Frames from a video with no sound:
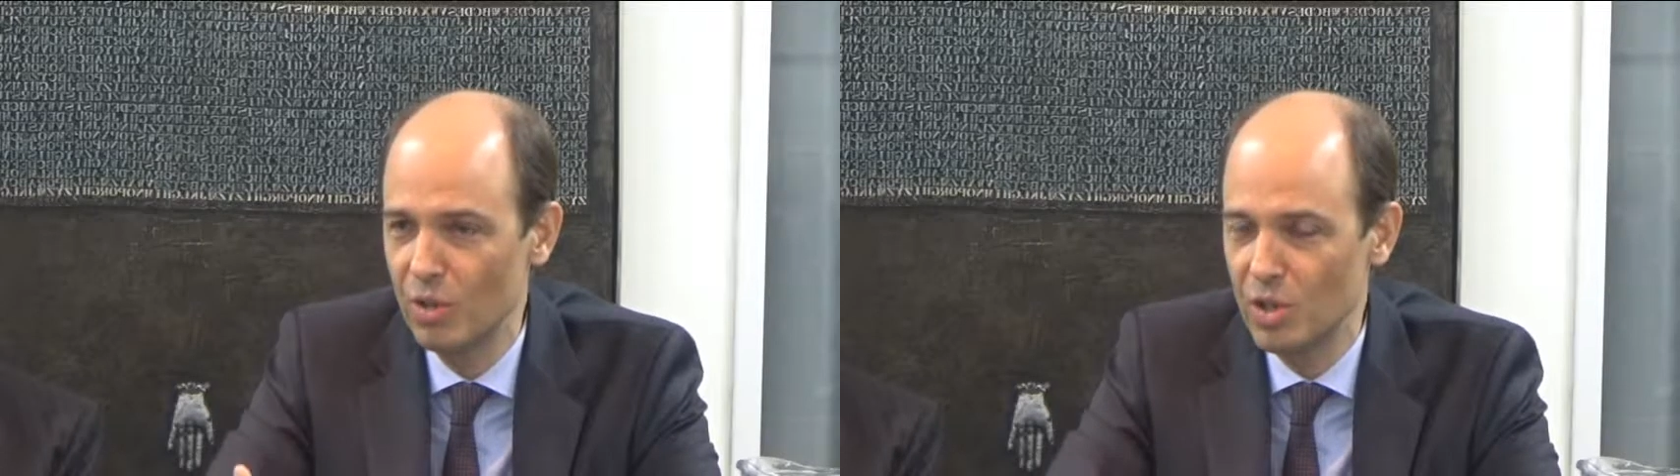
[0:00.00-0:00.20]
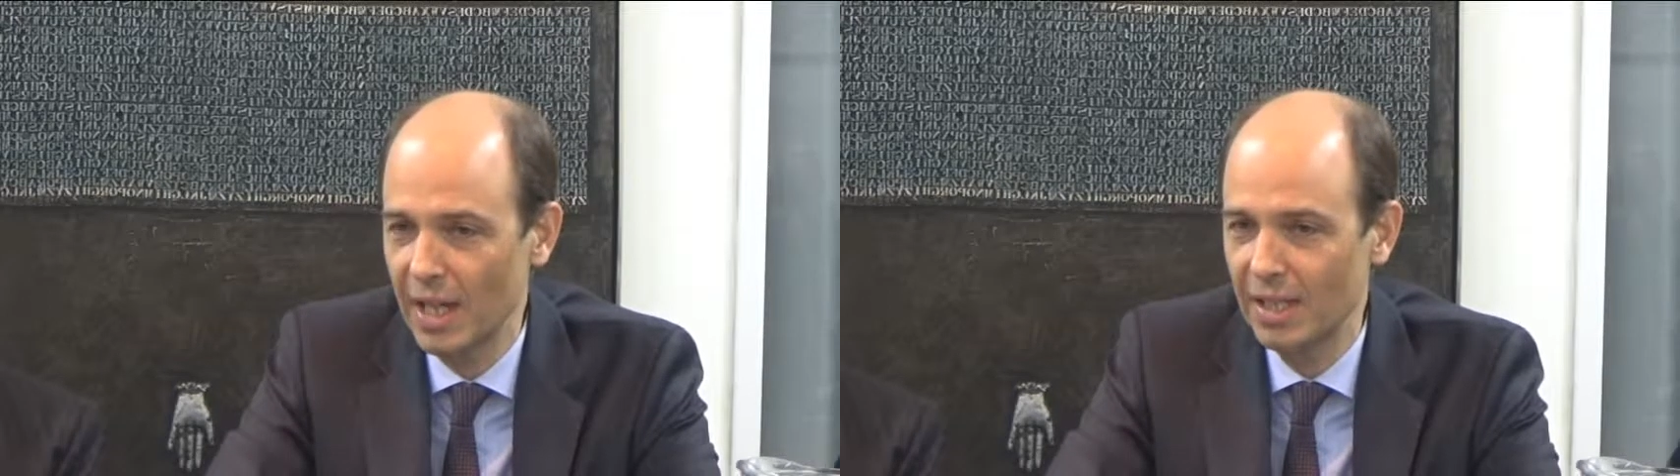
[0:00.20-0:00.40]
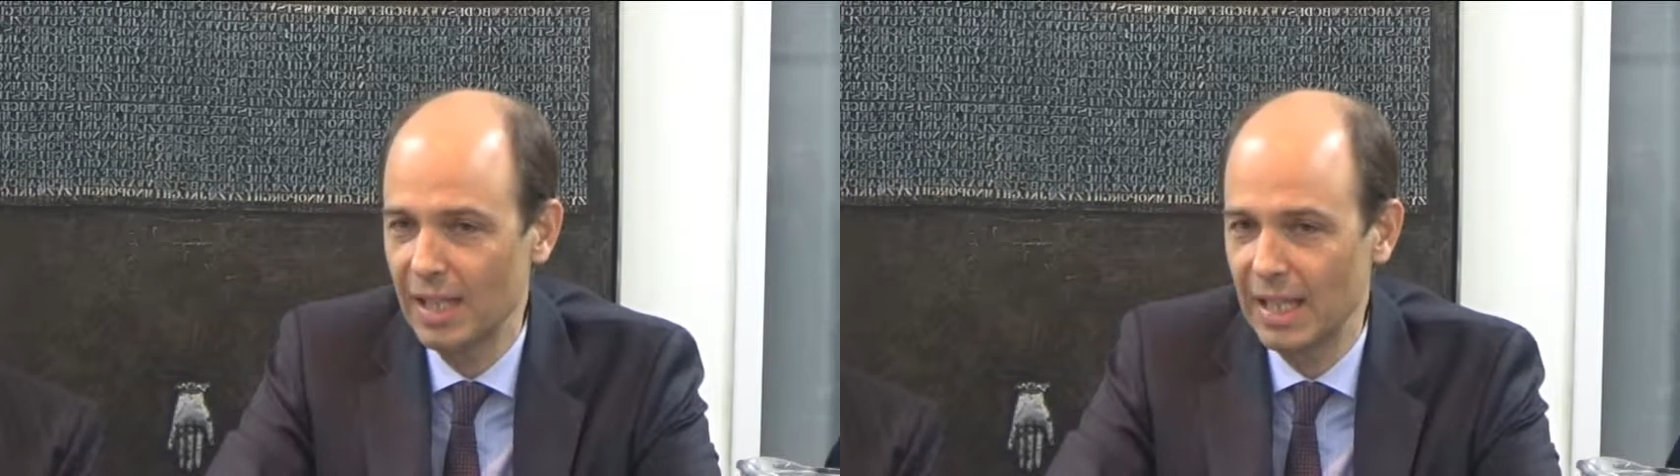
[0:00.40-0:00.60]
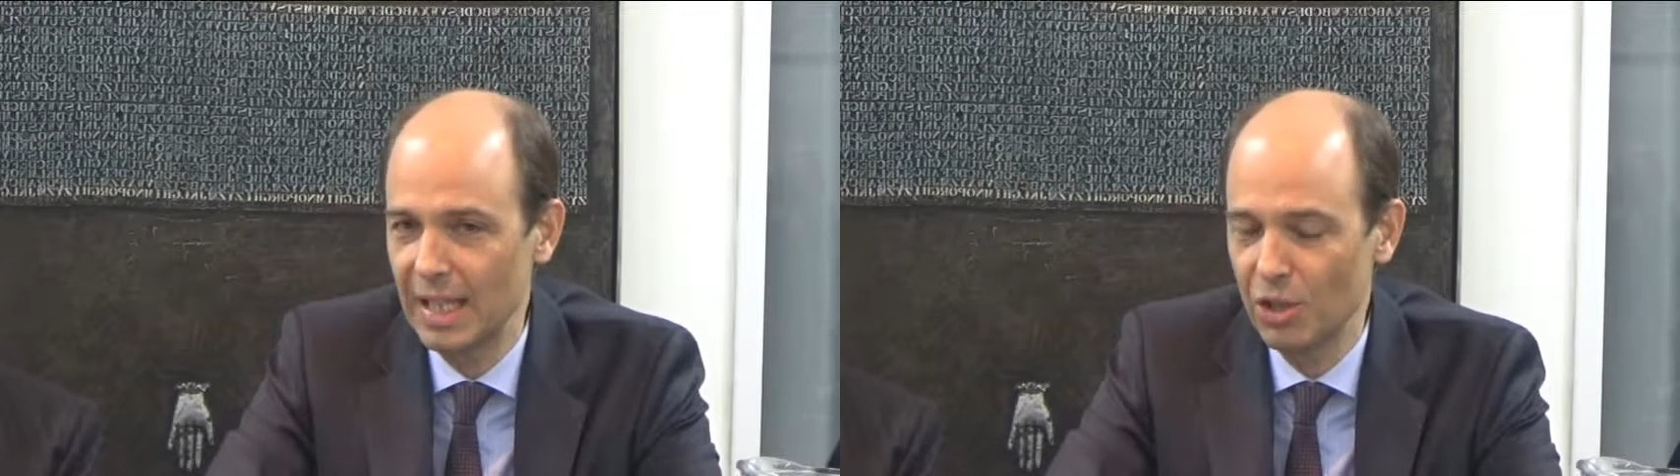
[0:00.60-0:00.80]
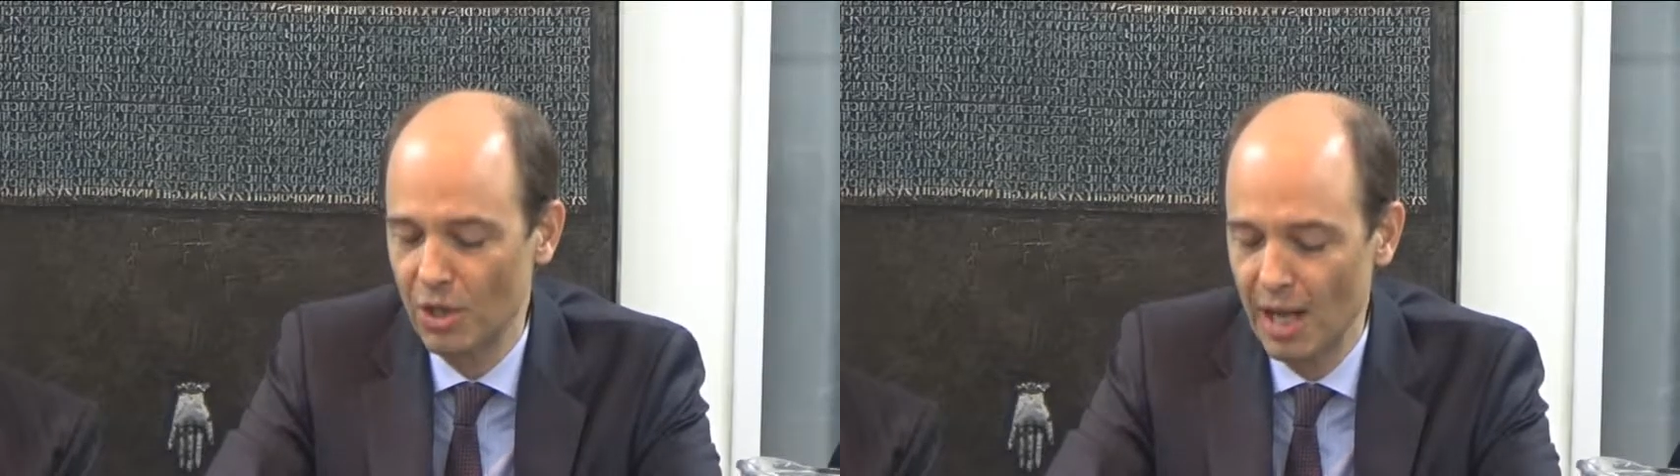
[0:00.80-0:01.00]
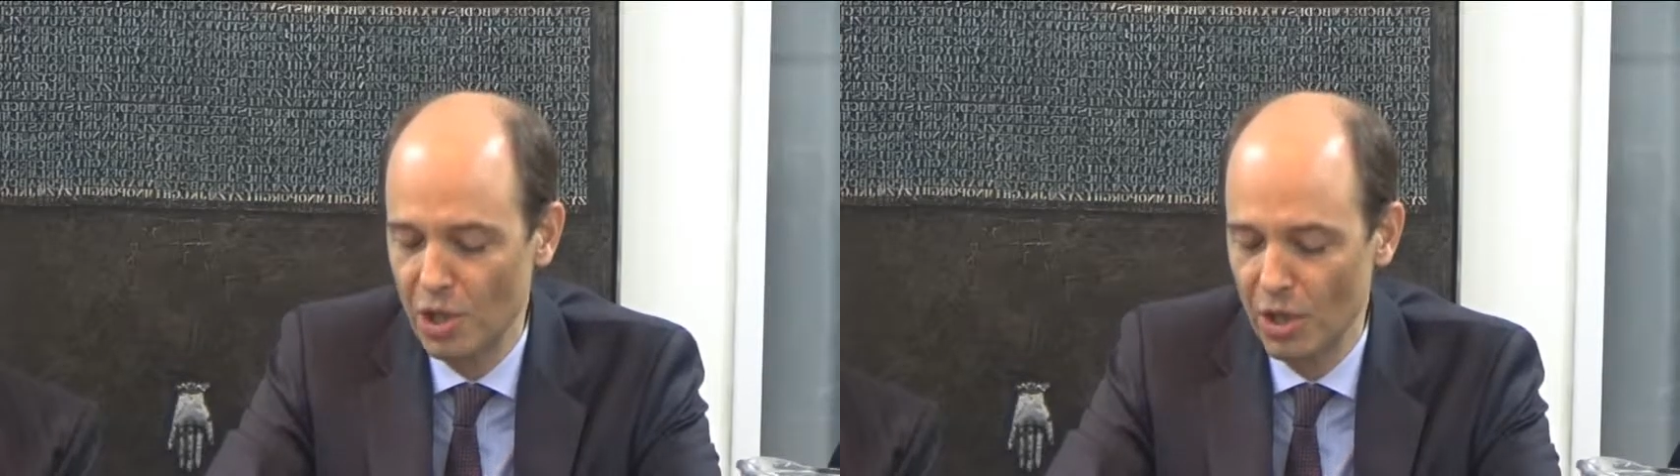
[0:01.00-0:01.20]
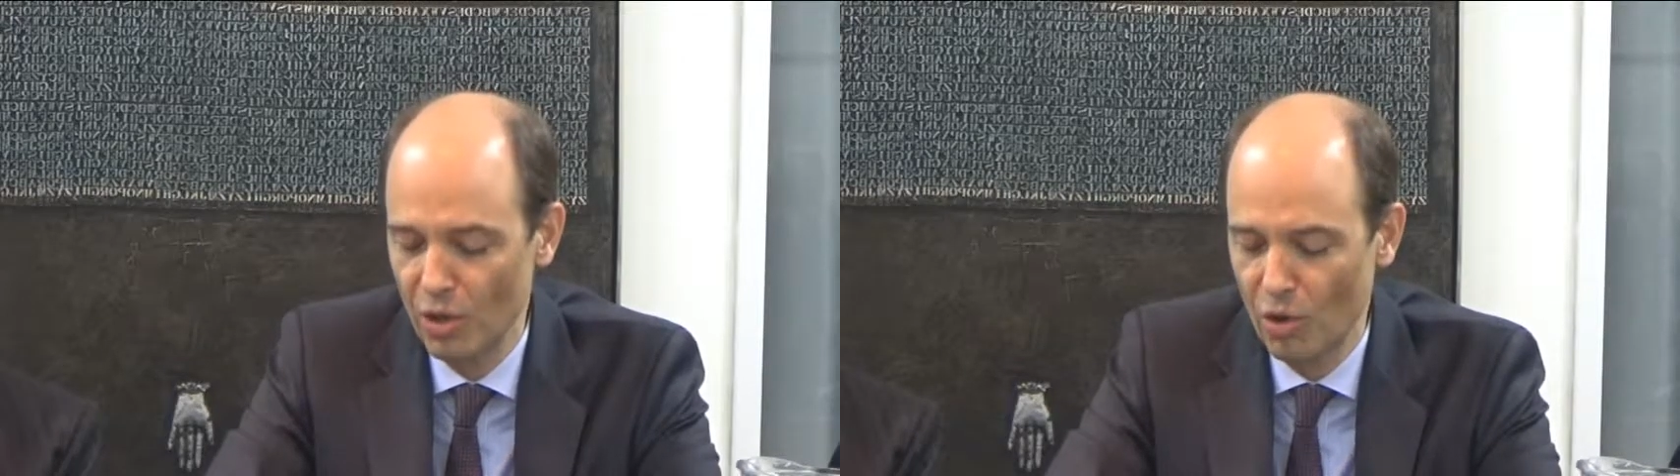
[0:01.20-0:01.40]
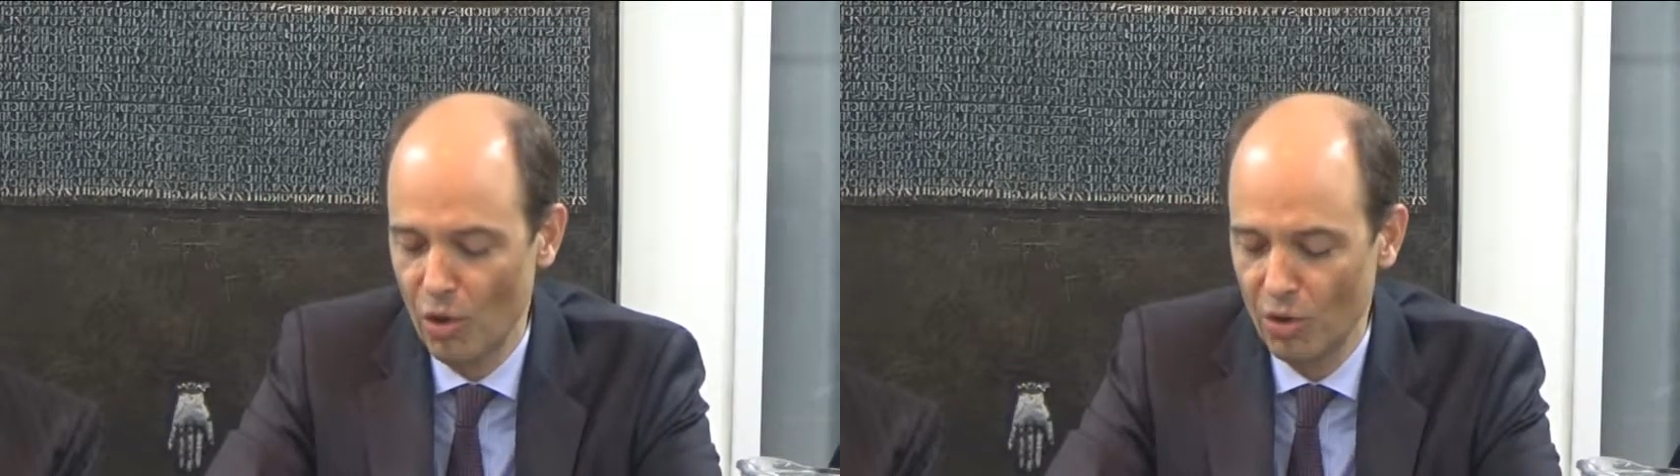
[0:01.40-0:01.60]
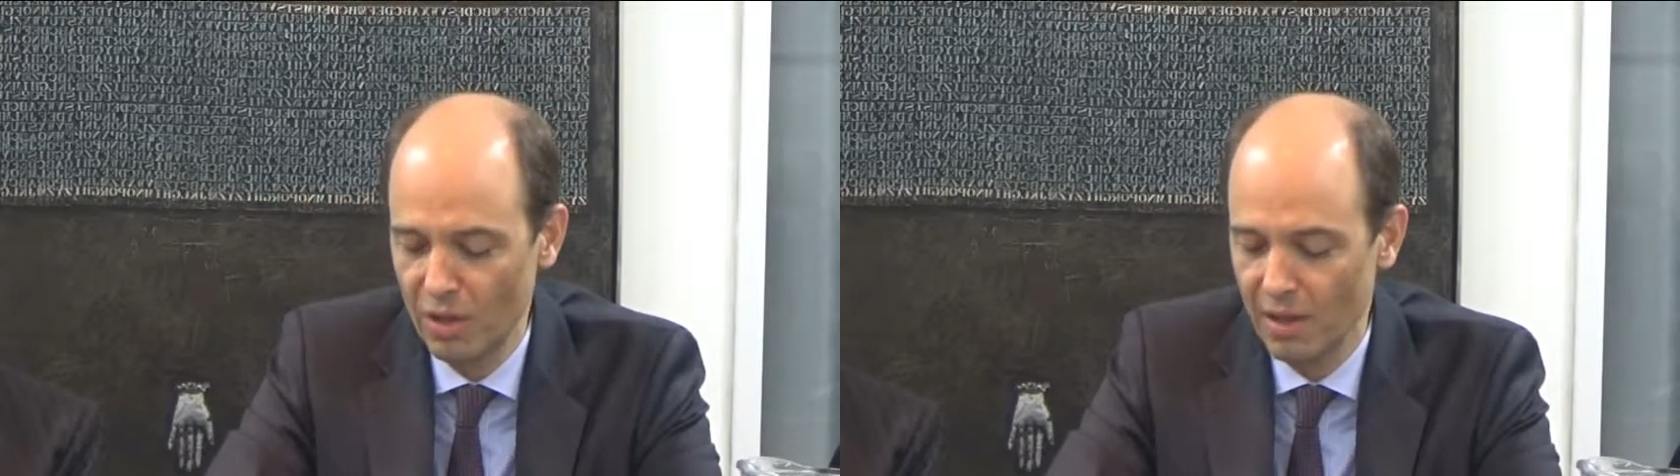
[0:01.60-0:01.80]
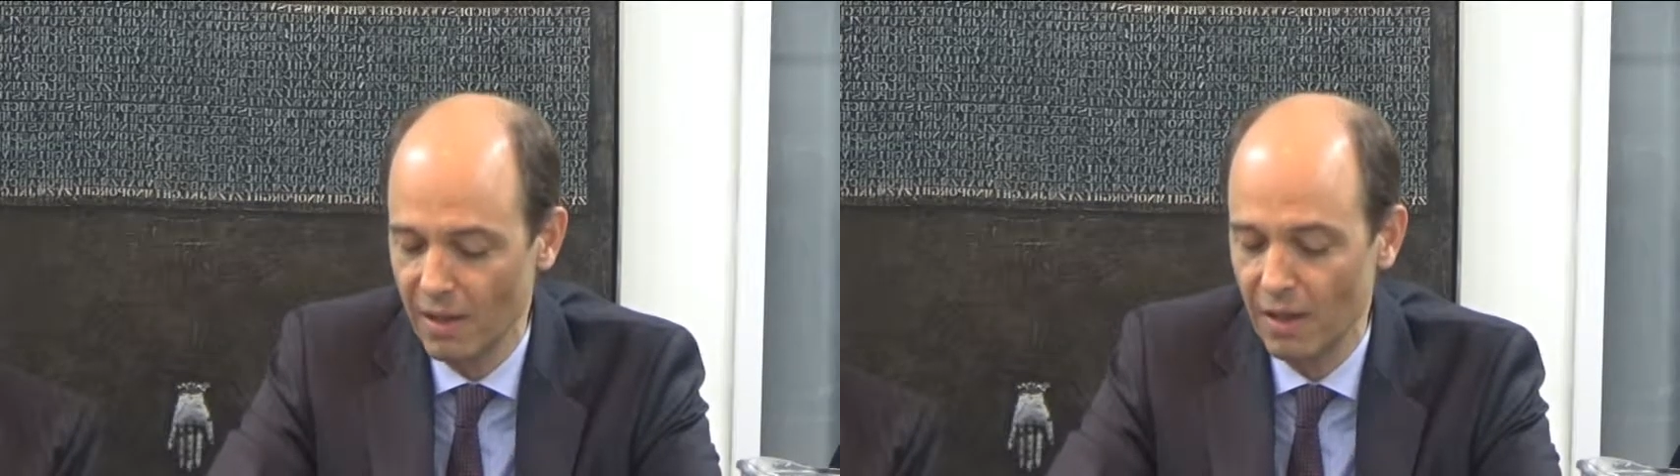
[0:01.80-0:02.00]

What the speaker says: rejecting the International Court,